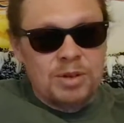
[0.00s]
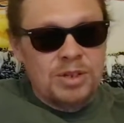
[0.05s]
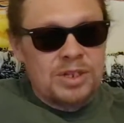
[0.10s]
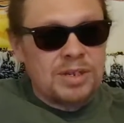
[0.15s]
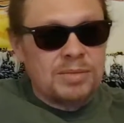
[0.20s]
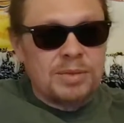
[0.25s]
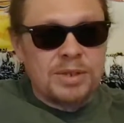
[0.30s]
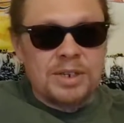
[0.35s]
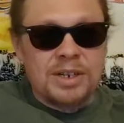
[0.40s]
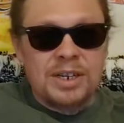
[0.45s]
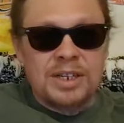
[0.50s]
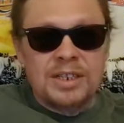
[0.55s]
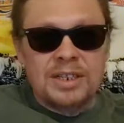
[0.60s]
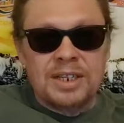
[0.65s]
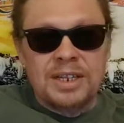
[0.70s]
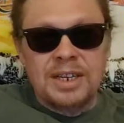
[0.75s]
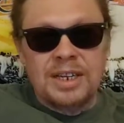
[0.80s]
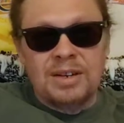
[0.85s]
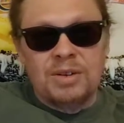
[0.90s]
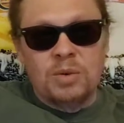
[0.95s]
something like
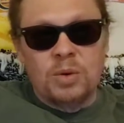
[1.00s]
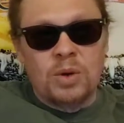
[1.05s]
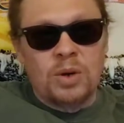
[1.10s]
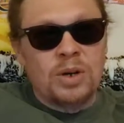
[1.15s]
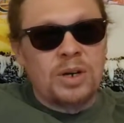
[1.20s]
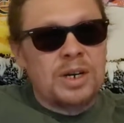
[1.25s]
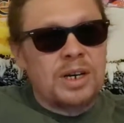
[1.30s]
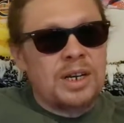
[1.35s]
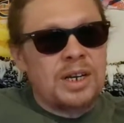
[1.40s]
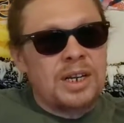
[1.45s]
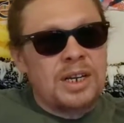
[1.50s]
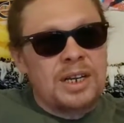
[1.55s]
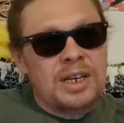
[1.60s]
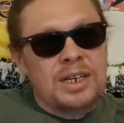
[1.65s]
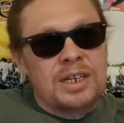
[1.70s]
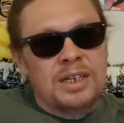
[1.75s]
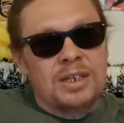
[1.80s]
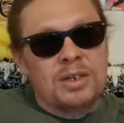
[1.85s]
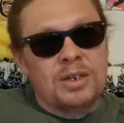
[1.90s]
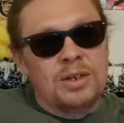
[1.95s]
that, where
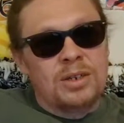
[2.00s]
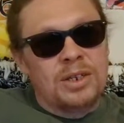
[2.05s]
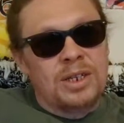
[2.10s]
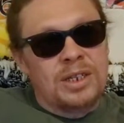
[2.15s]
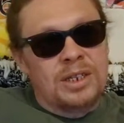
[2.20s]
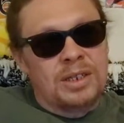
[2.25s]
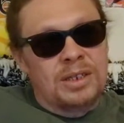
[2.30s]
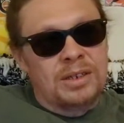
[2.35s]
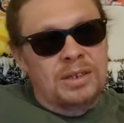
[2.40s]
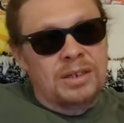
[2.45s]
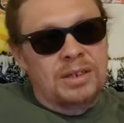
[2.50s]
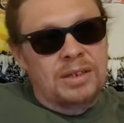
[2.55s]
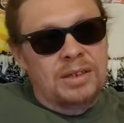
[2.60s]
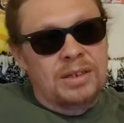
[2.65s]
that the